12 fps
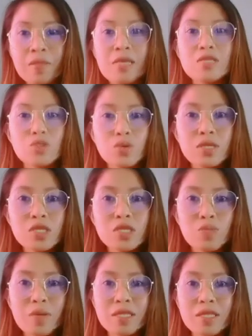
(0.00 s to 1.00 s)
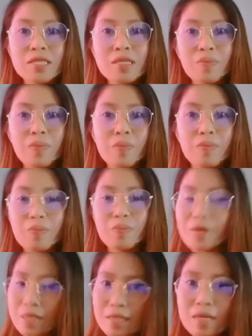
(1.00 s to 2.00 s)
Students
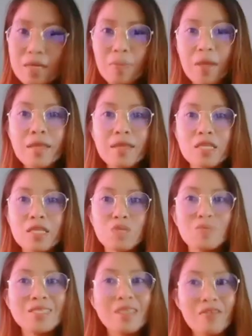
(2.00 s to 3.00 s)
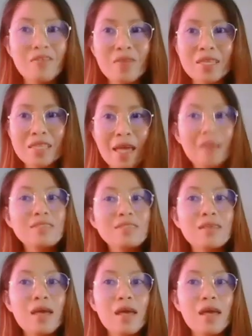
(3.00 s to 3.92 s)
participate in specific tasks,